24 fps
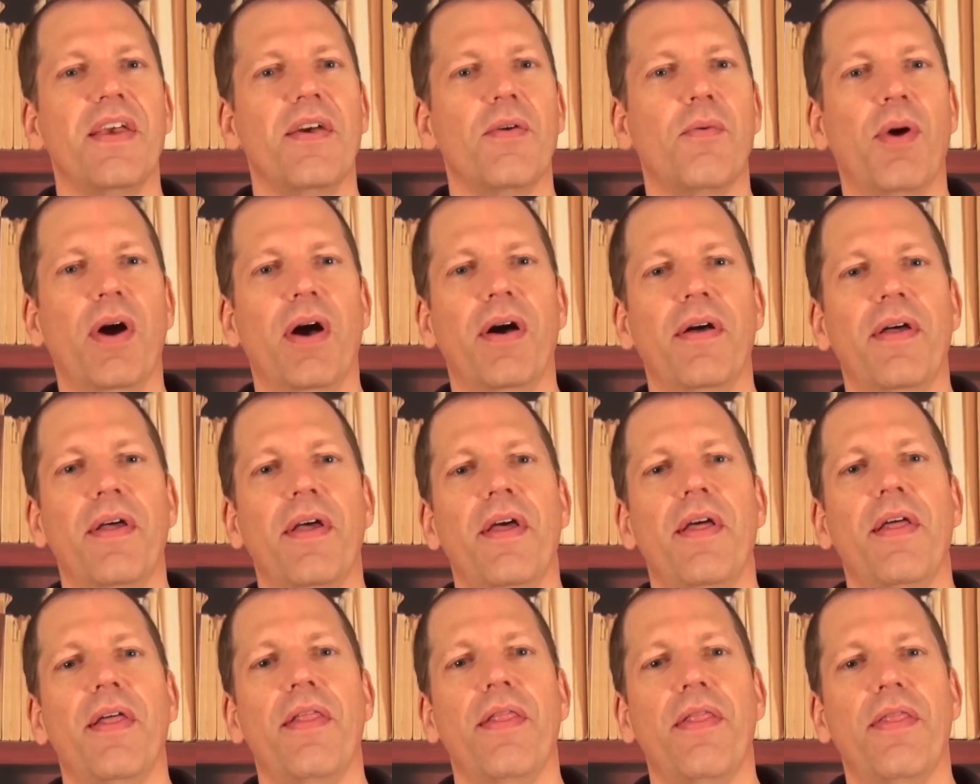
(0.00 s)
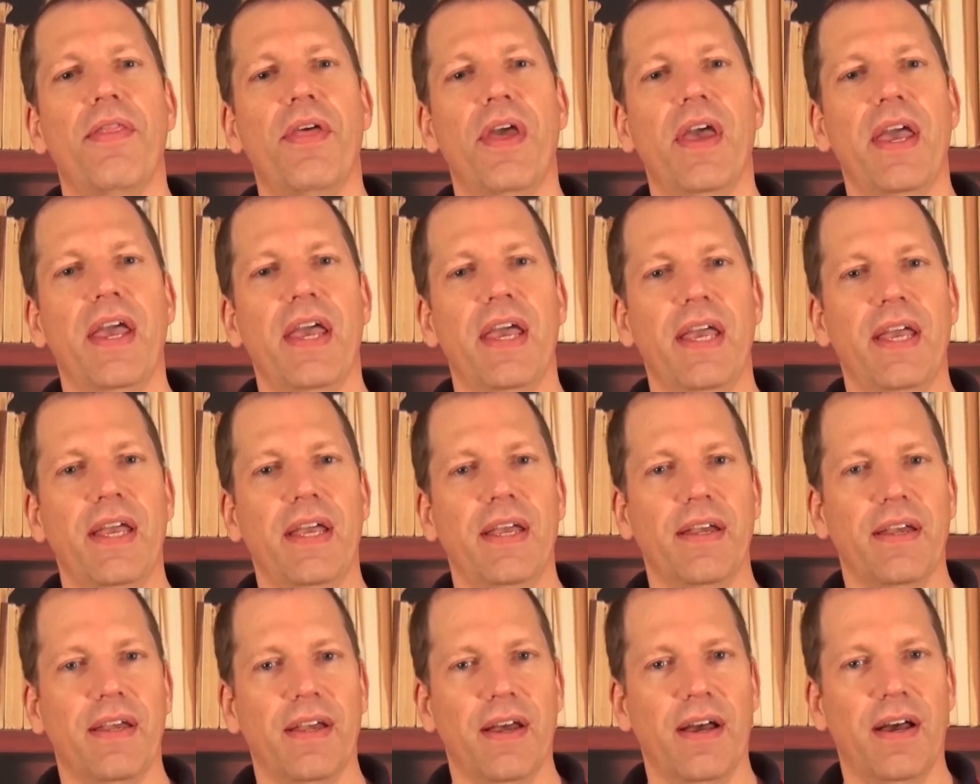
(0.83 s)
Well,
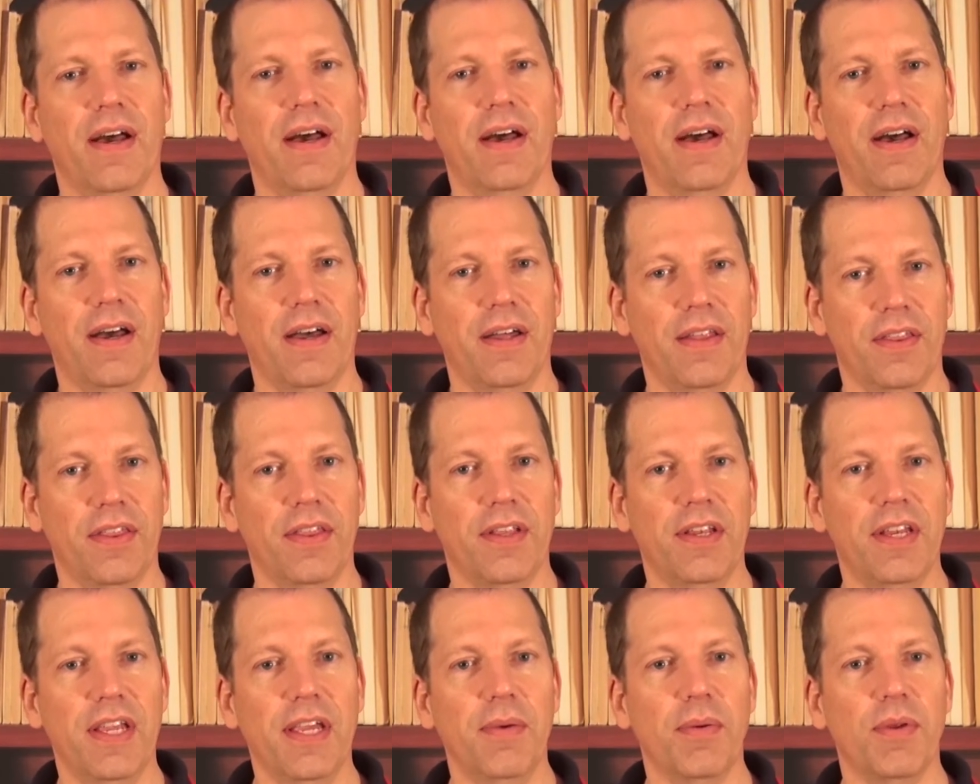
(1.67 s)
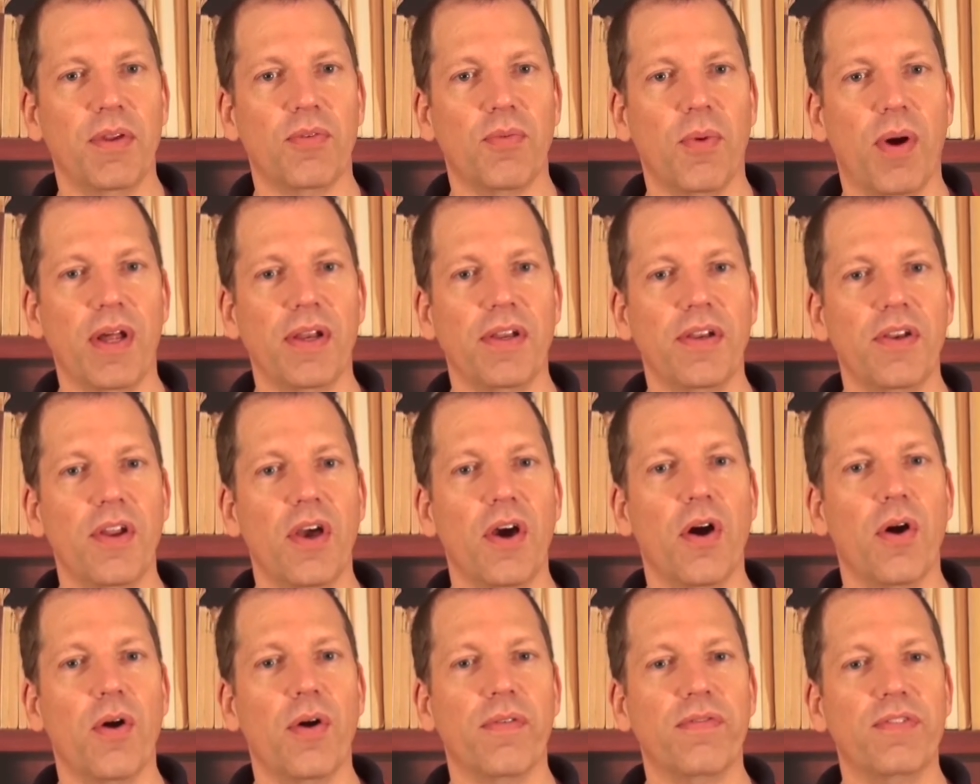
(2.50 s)
they, uh, the demons, wanted to
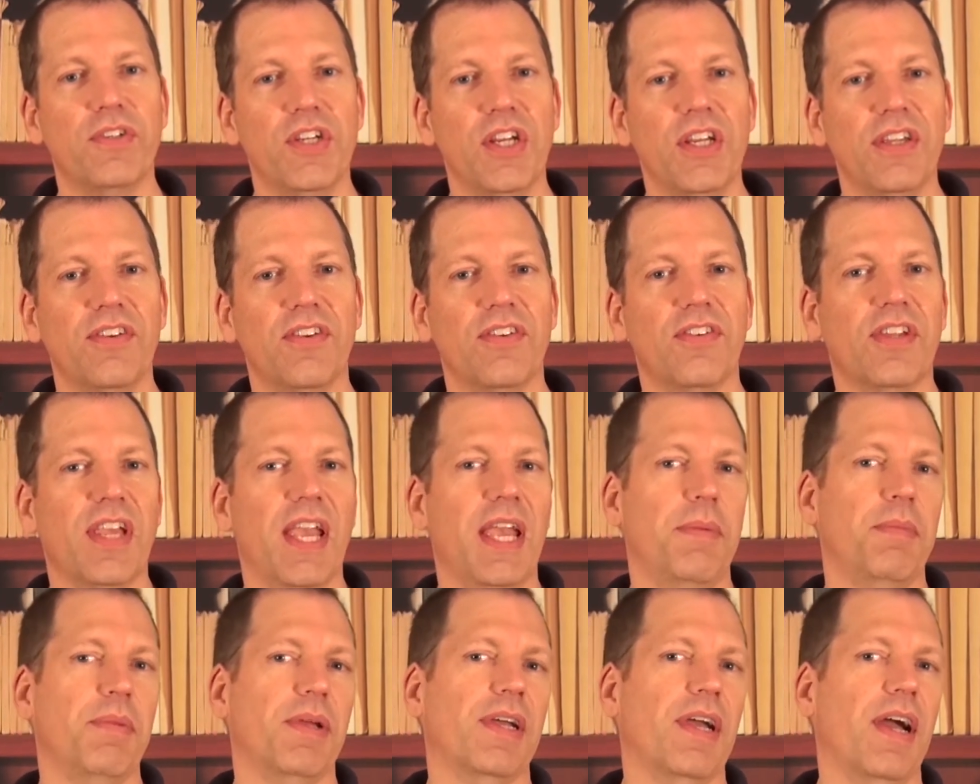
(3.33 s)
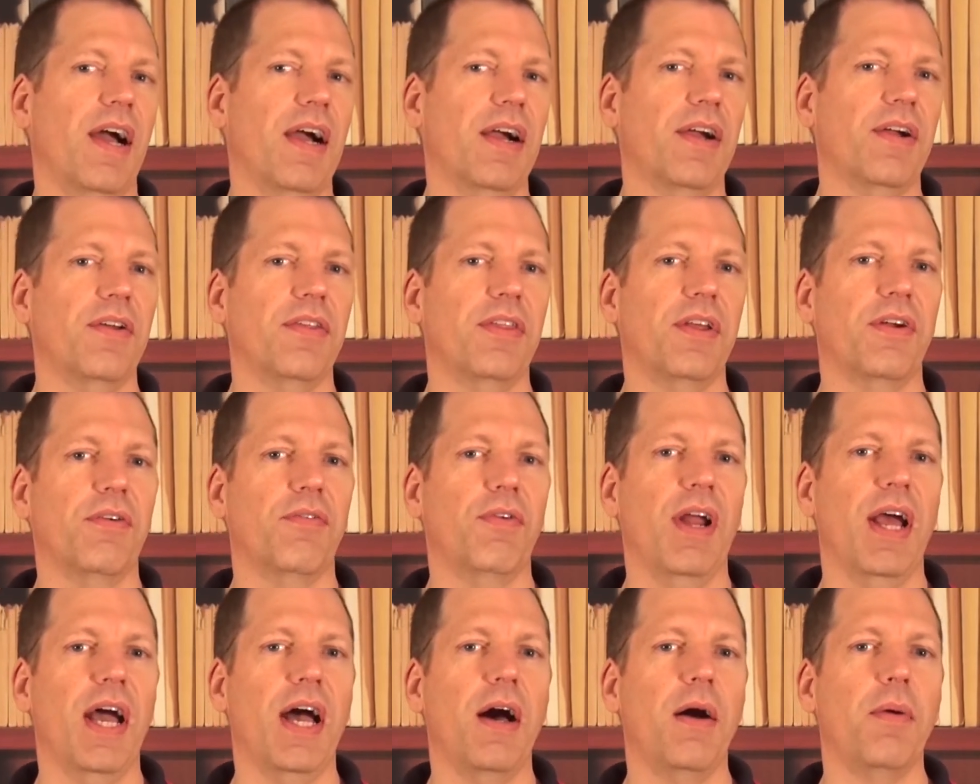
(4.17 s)
know if Jesus came to conquer their
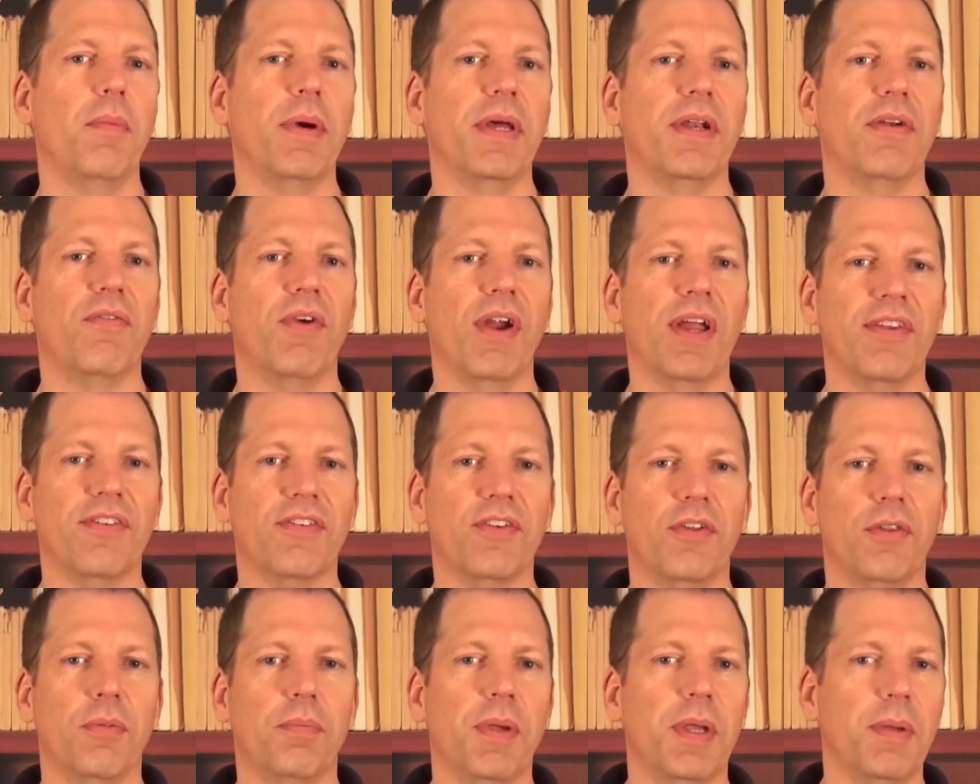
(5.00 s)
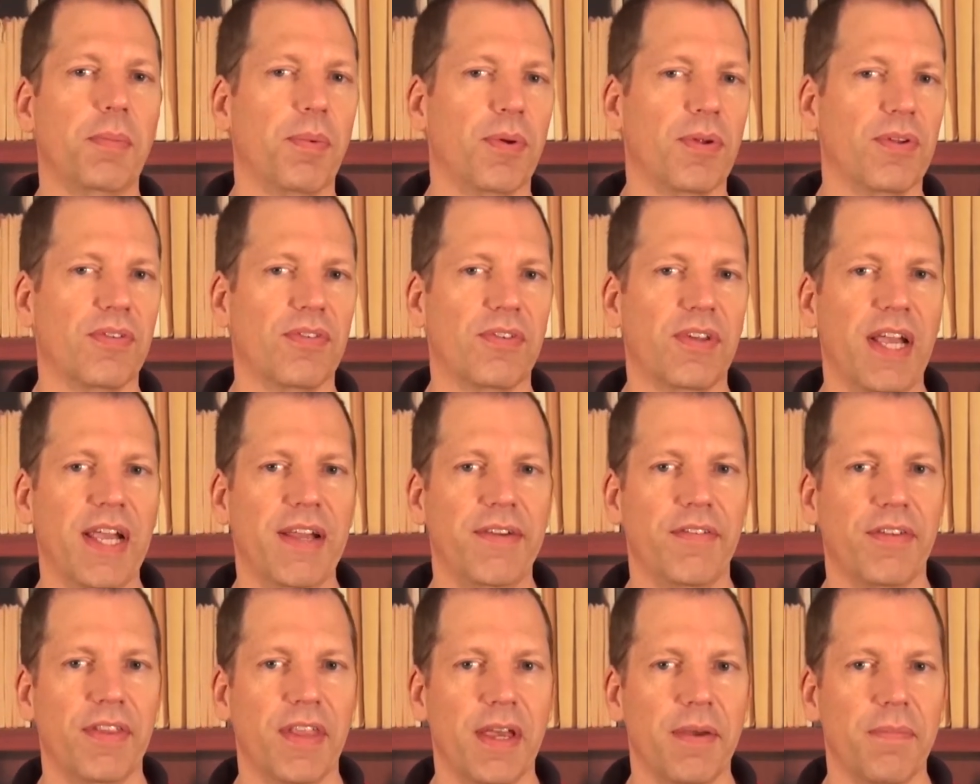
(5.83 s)
realm and rescue the people
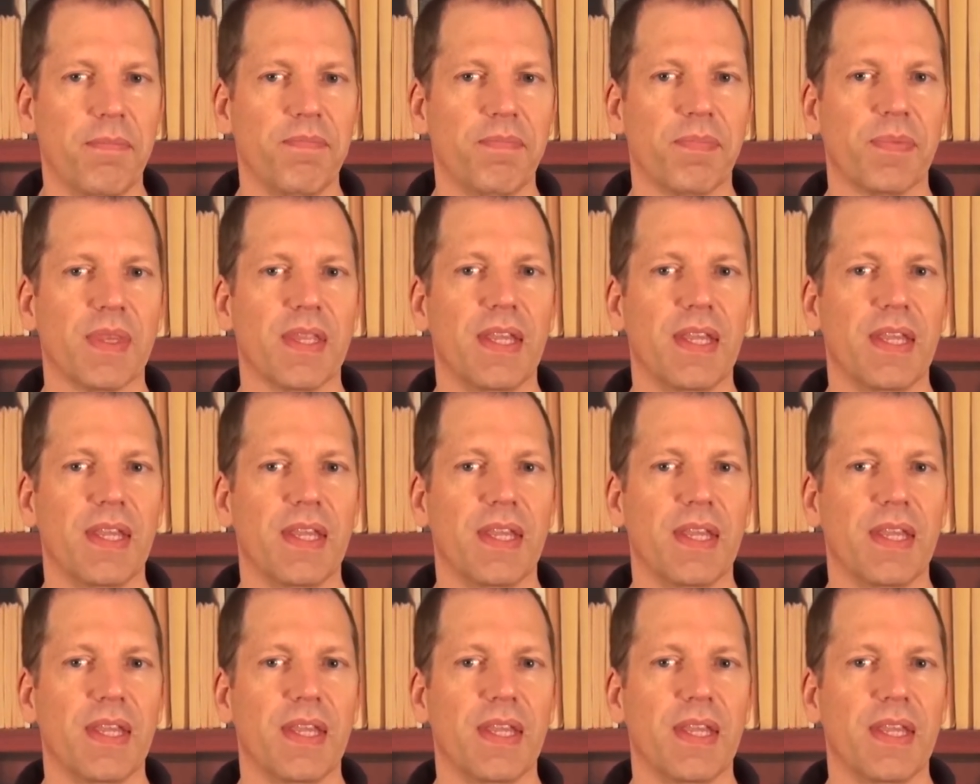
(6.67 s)
enslaved to them.